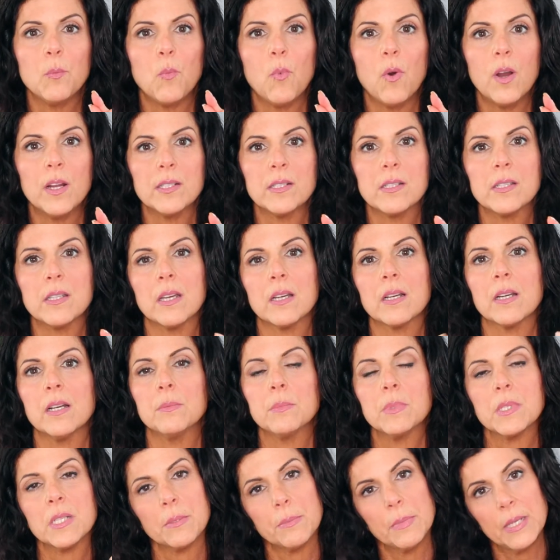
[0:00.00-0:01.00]
ones that
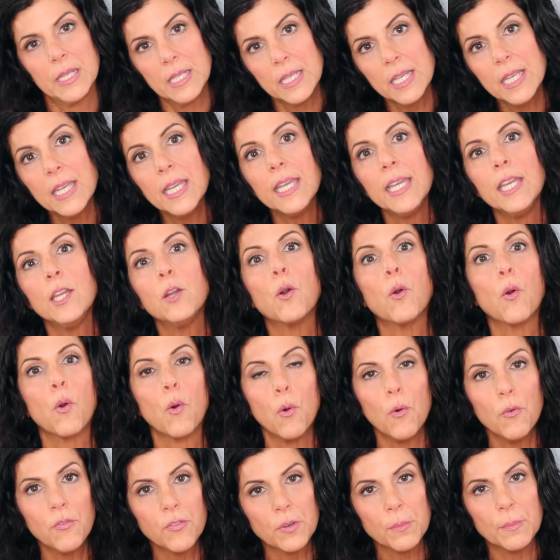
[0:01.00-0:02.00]
come to my knee or
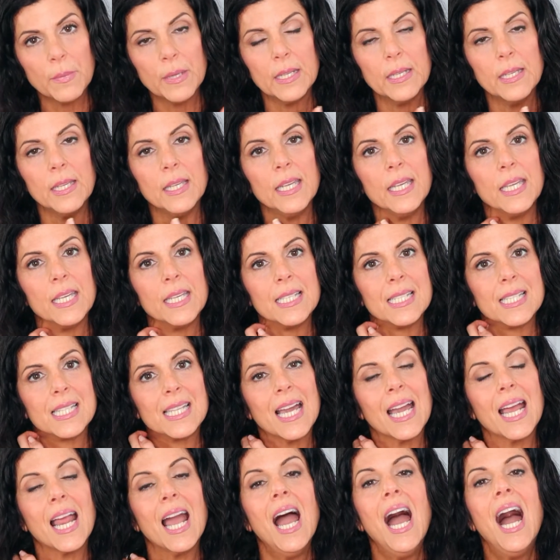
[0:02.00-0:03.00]
over my knee, is
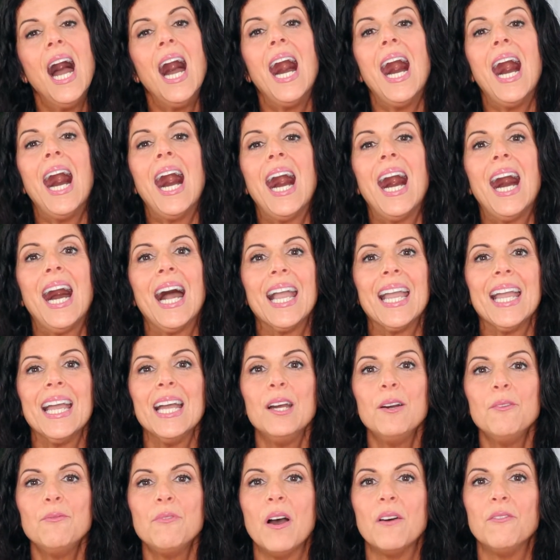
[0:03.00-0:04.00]
that I
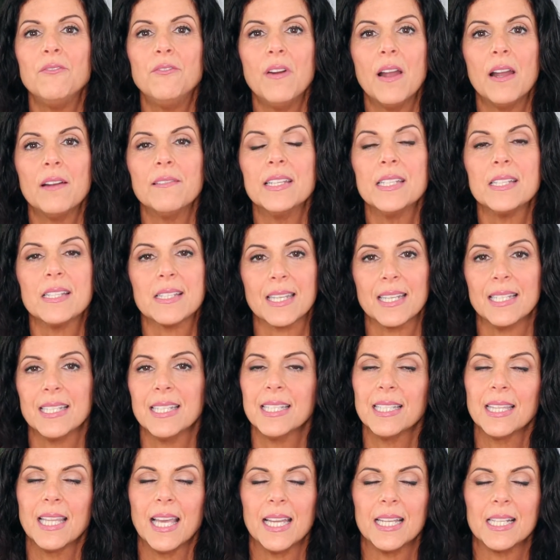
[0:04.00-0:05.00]
have very
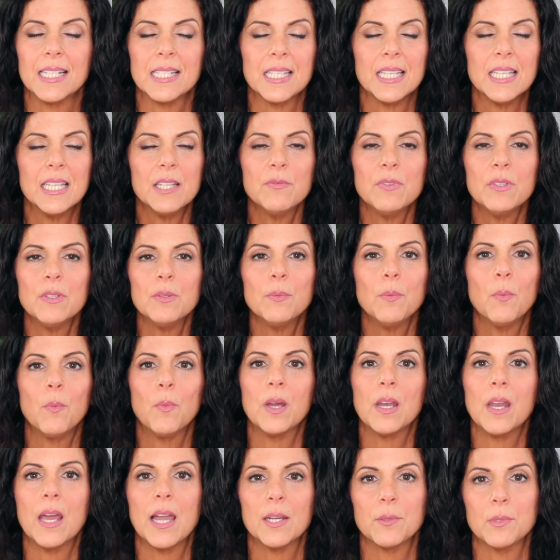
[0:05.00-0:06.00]
skinny legs. Even
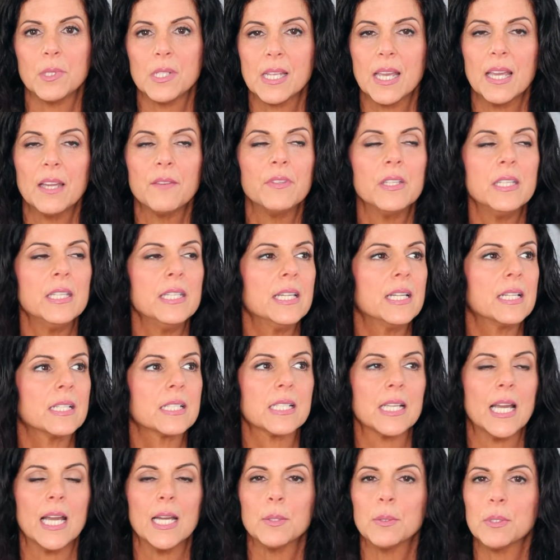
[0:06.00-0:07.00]
when I was heavy,
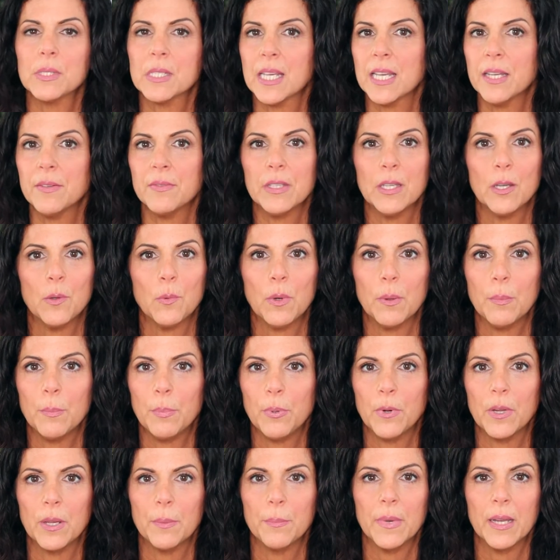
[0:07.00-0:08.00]
yes, I was heavy at one
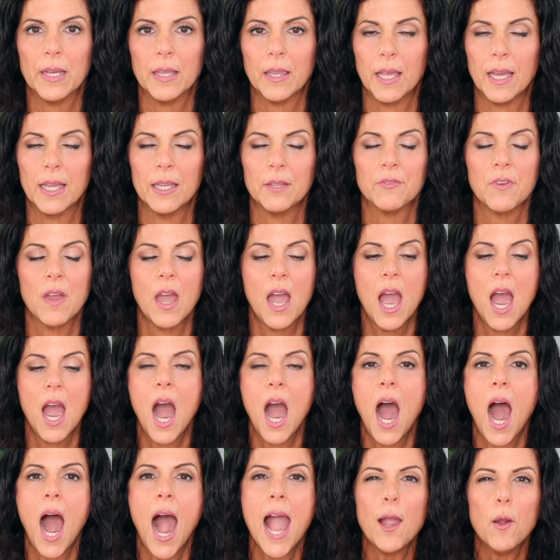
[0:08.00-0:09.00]
point in my life,
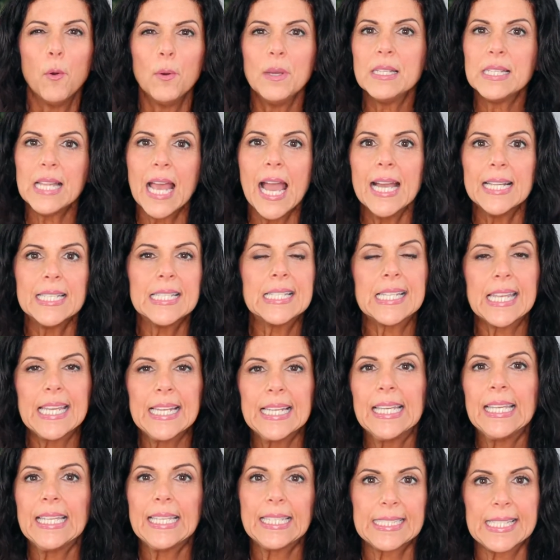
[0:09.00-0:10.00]
I always had
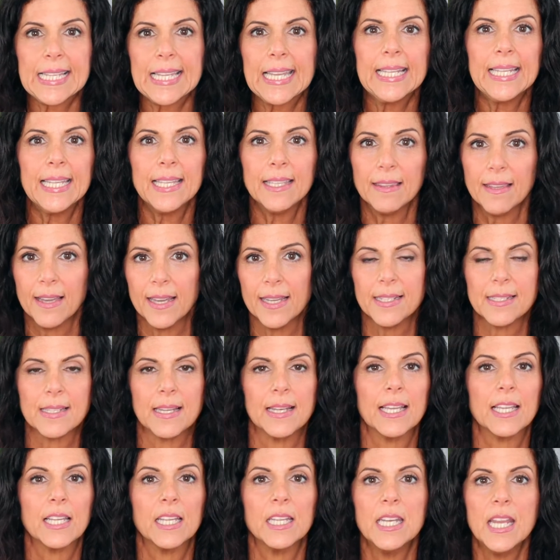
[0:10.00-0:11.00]
skinny, skinny legs
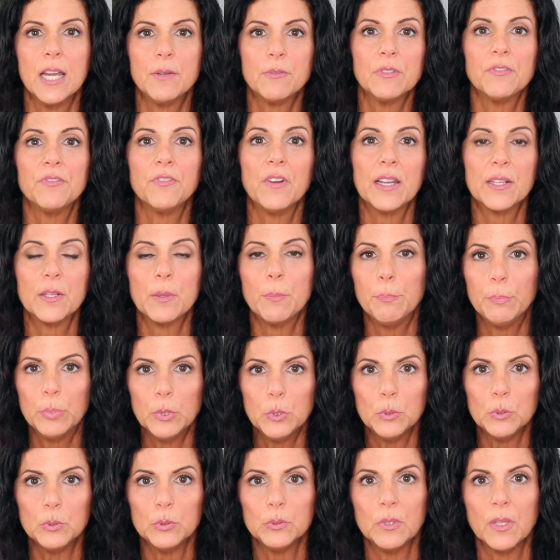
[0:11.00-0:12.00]
and I could never find a
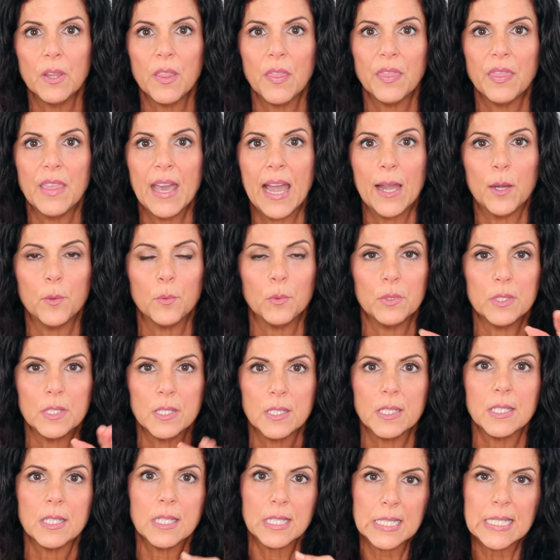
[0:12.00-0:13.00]
boot that would
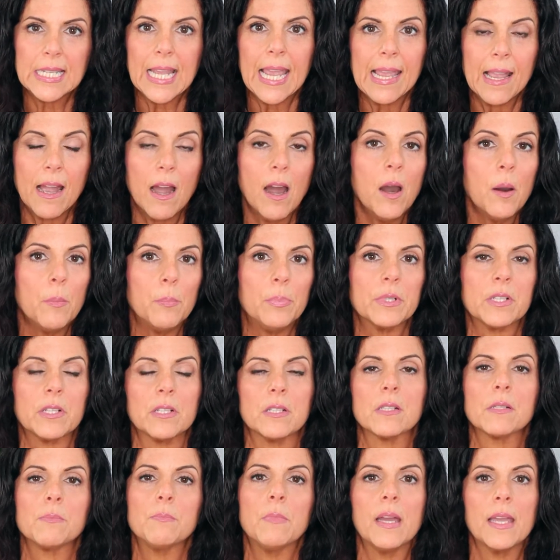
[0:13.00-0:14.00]
stay up
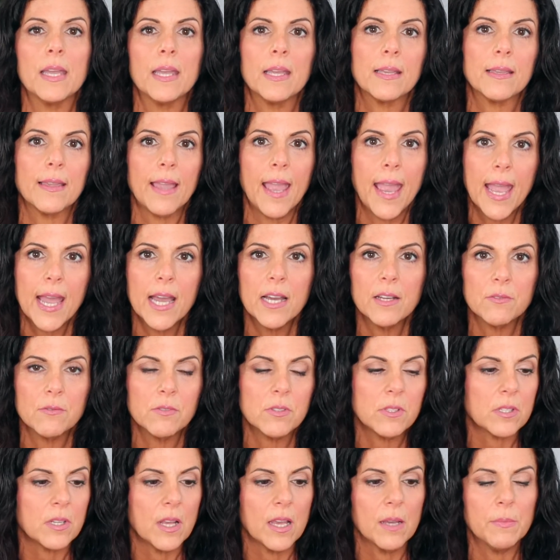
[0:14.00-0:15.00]
because my
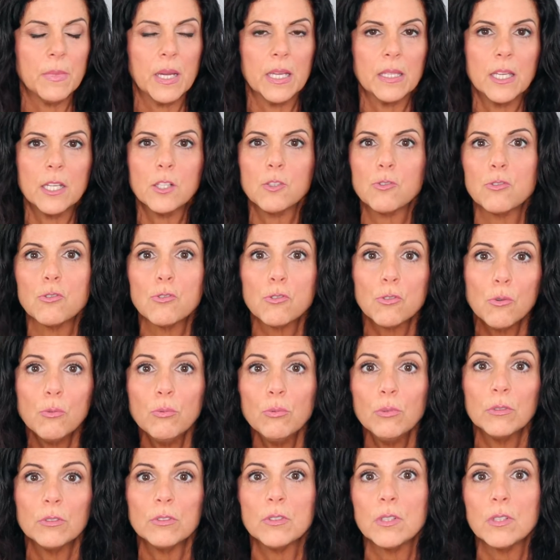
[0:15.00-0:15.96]
calves and my legs are so